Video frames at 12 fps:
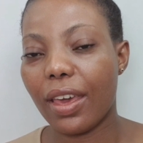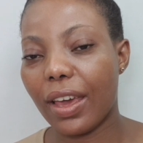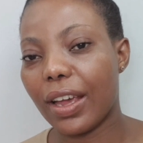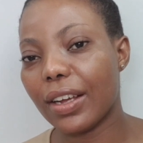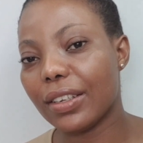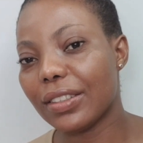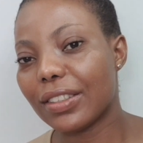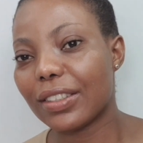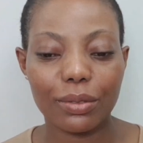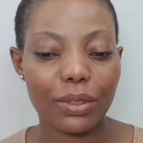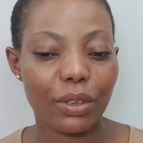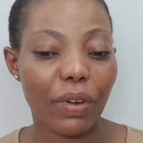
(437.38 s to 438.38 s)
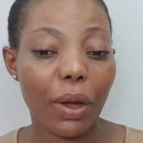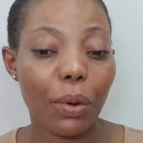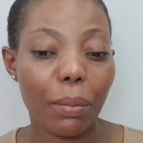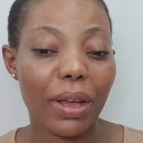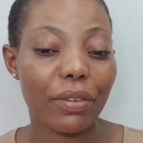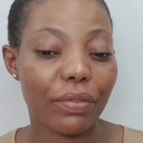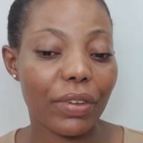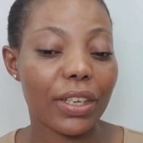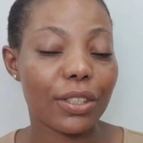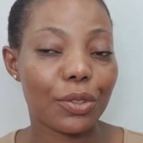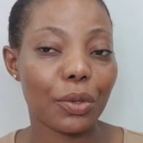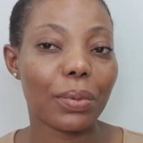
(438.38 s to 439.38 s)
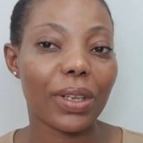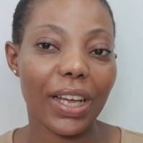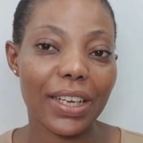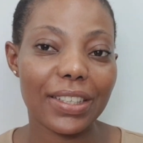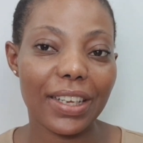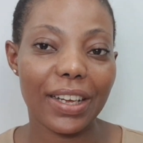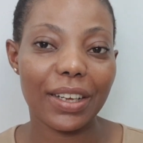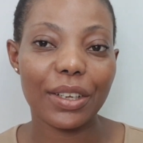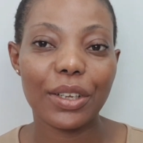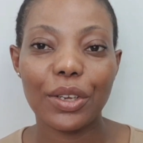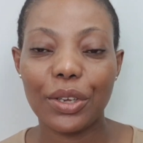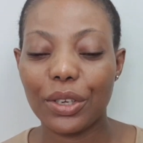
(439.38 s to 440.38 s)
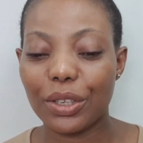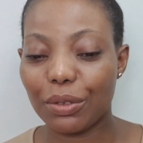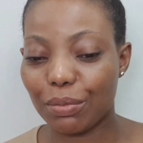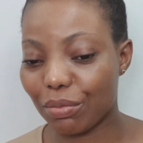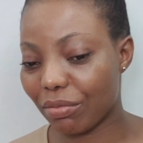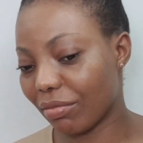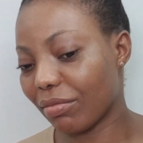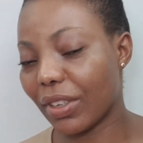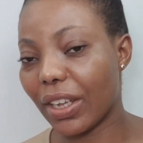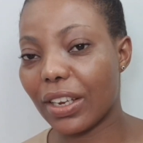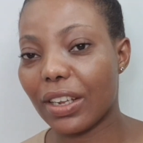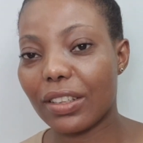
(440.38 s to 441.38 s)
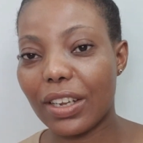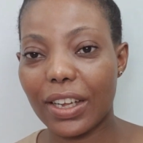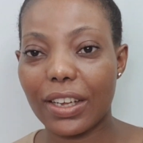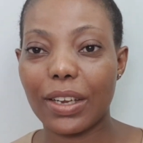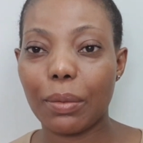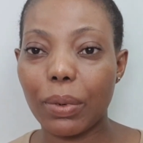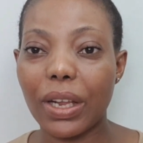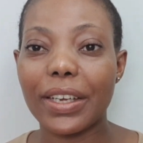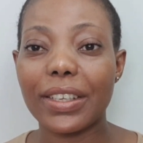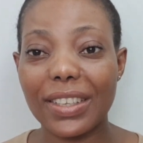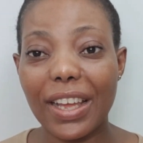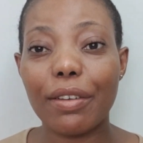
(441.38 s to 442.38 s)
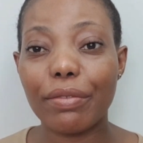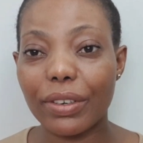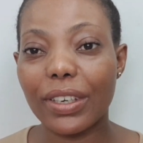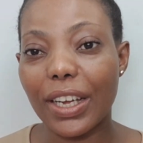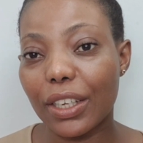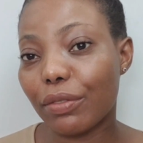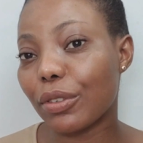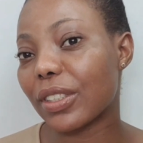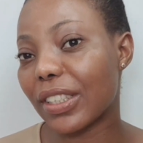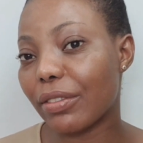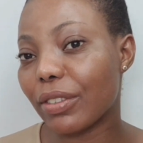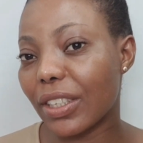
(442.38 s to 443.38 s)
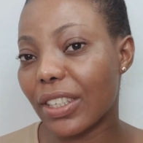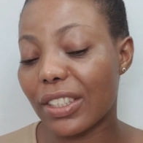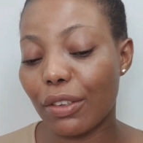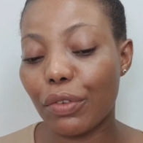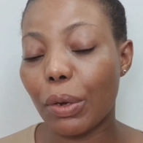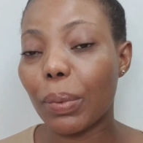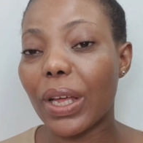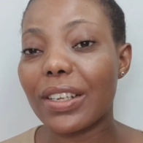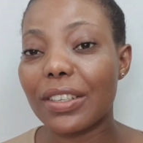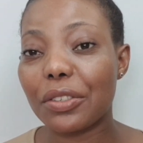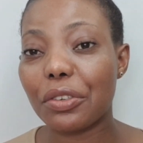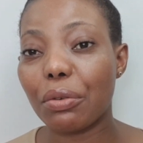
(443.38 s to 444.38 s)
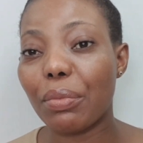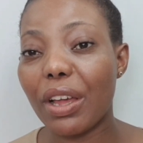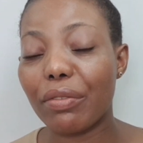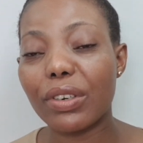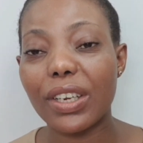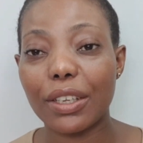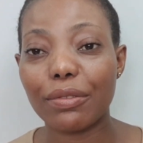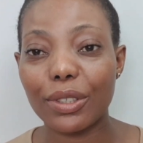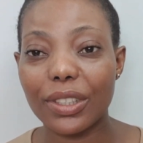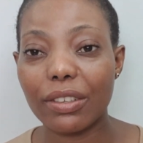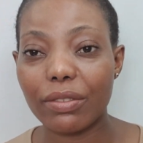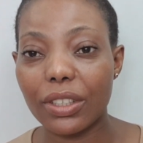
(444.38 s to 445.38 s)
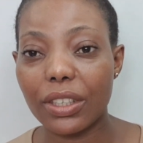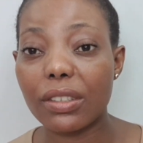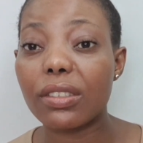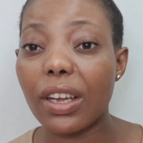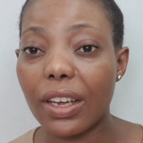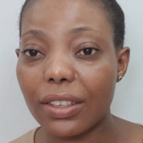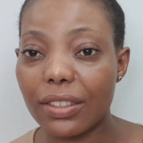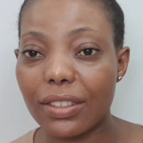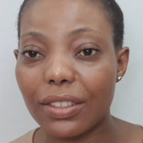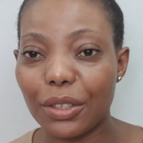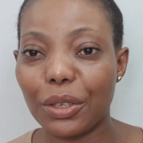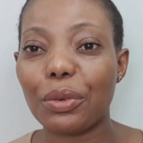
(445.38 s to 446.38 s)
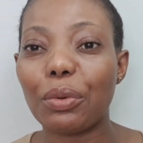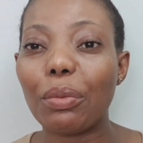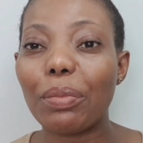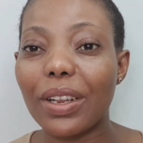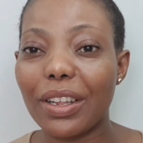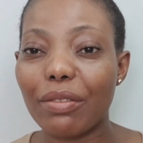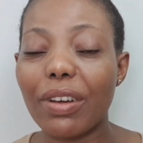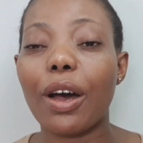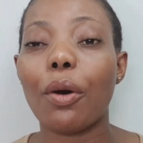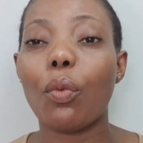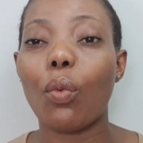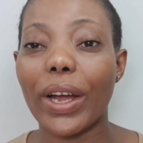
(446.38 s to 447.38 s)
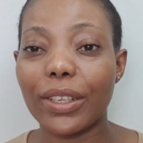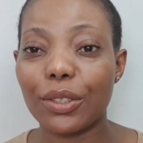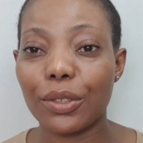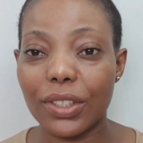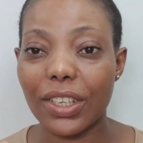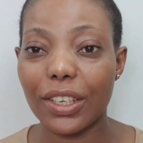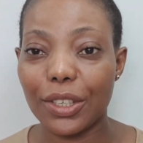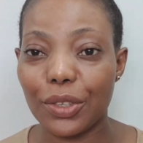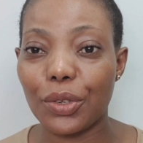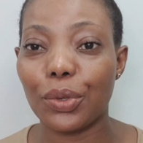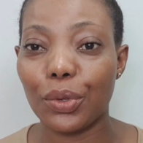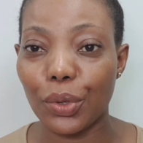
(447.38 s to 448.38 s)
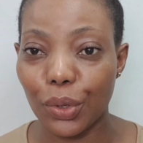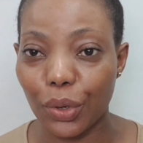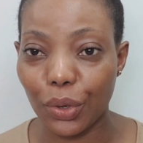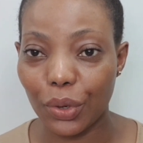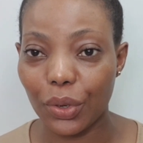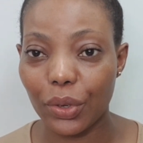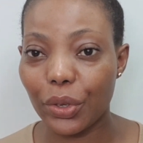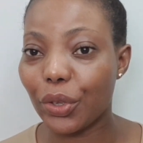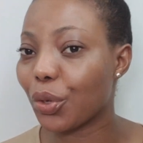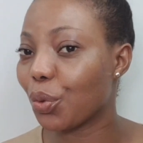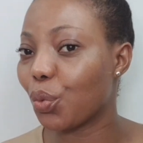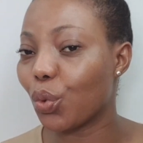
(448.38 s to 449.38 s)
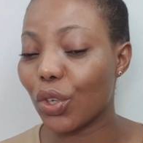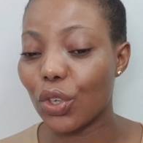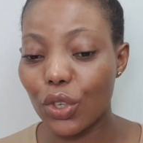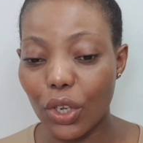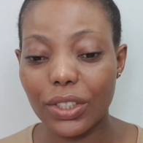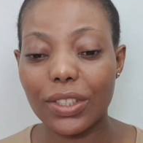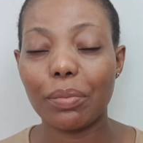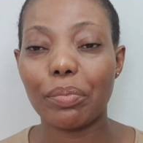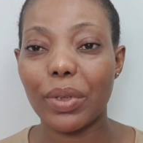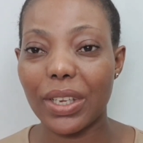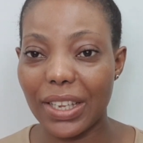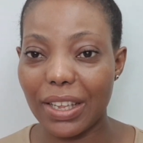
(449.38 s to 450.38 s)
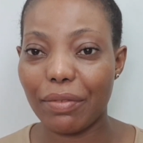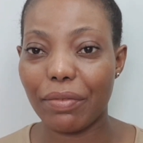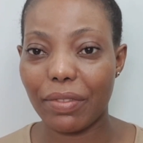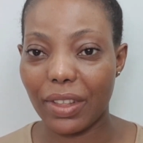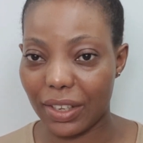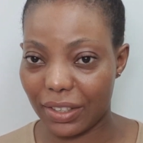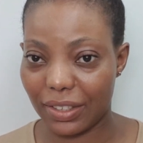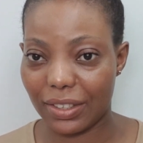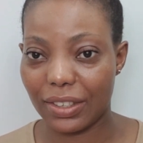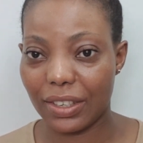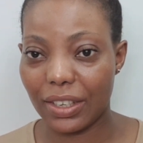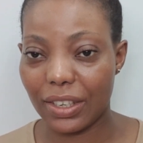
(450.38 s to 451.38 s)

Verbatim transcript: And if I want my face to be lighter, then I can apply it every night for 7 days. If you apply this cream every night for 7 days, guys, you won't believe how white your skin is going to look. You will not believe that.